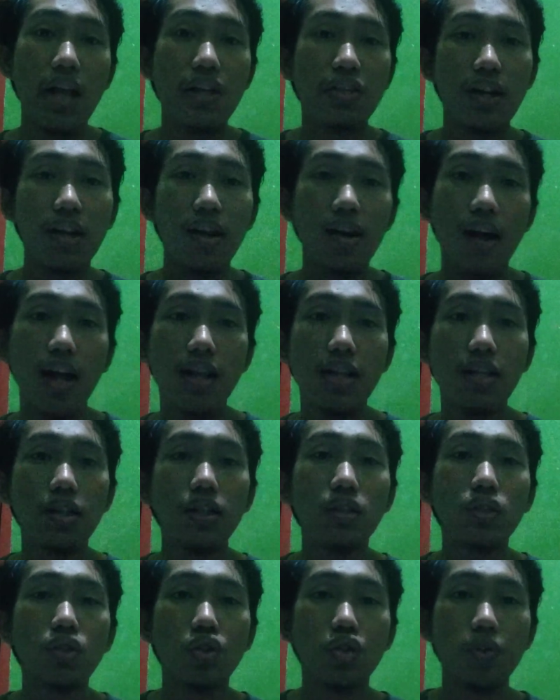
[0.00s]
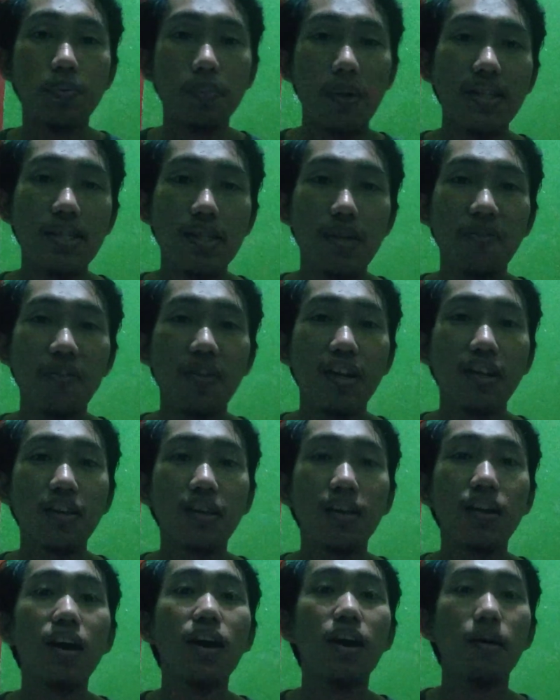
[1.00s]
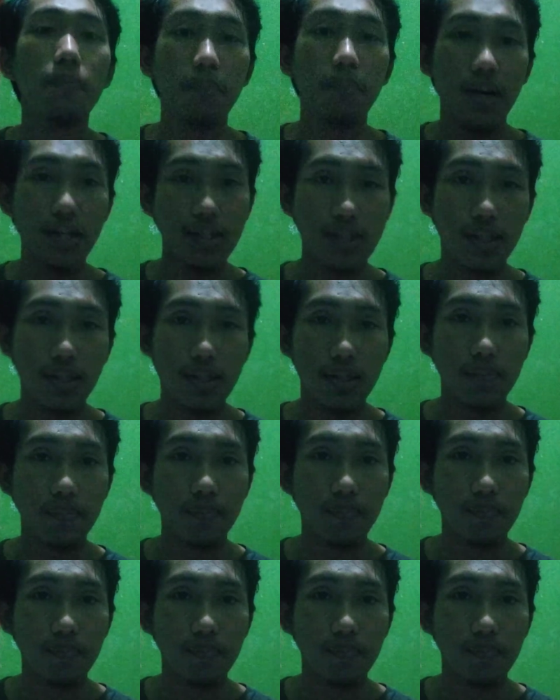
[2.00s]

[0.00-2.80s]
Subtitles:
general to specific pattern.